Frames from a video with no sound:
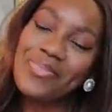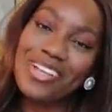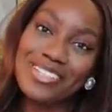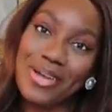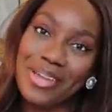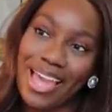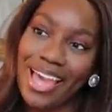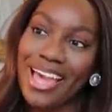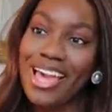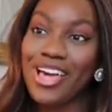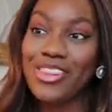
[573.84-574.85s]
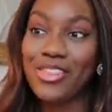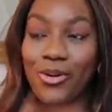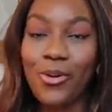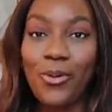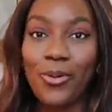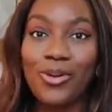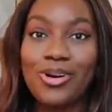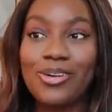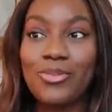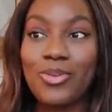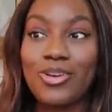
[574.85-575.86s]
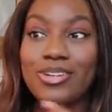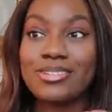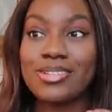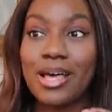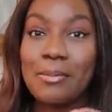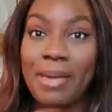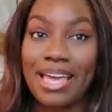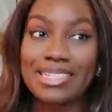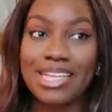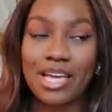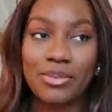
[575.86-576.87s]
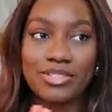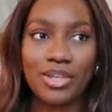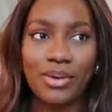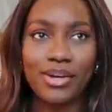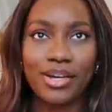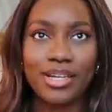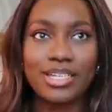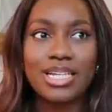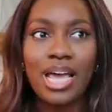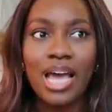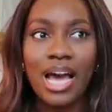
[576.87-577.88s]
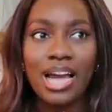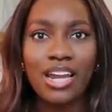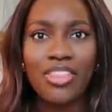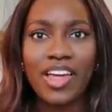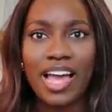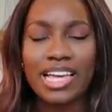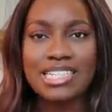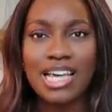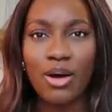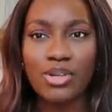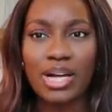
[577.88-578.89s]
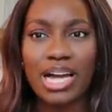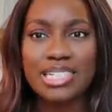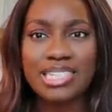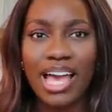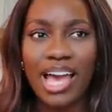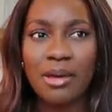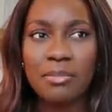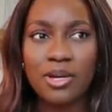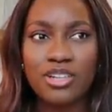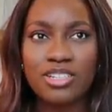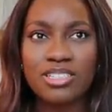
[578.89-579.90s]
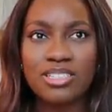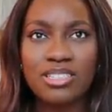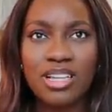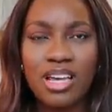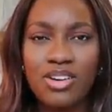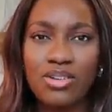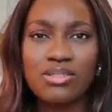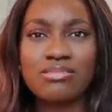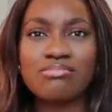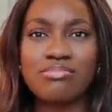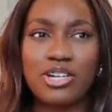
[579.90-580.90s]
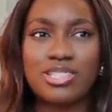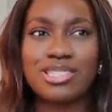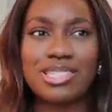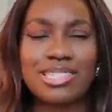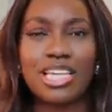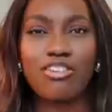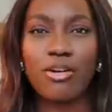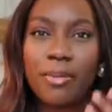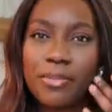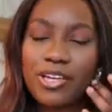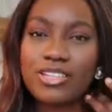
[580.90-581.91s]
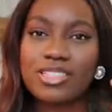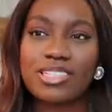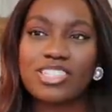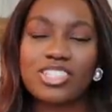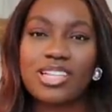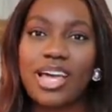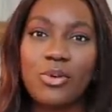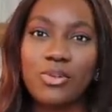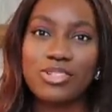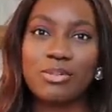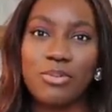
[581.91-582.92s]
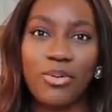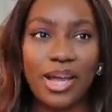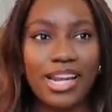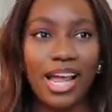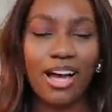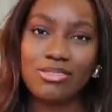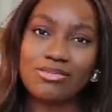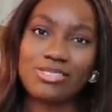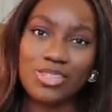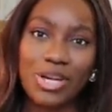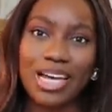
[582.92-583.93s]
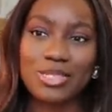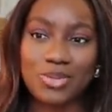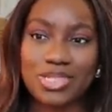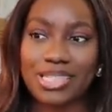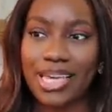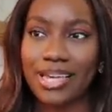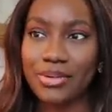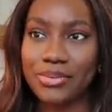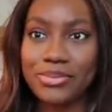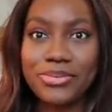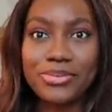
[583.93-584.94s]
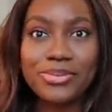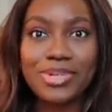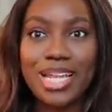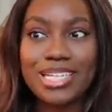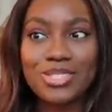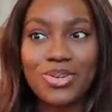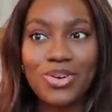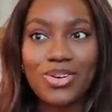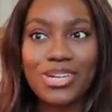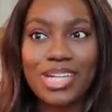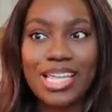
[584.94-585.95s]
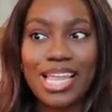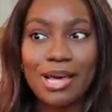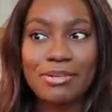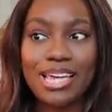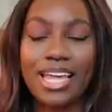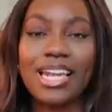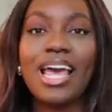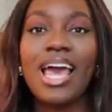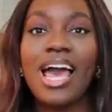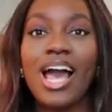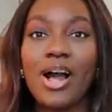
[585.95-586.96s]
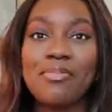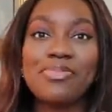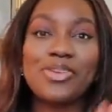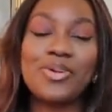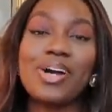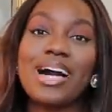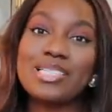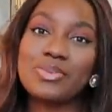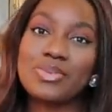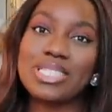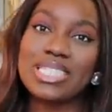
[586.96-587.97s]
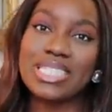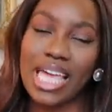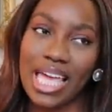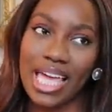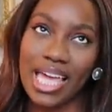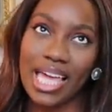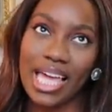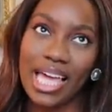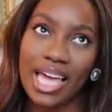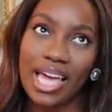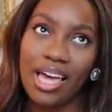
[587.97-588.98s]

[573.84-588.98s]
So yeah, the call was amazing, or so good. I don't think I can tell you guys yet, because not because it's a secret, but because it's just like, what's the point? You guys will see it. Oh, let's not let that happen again. You guys will see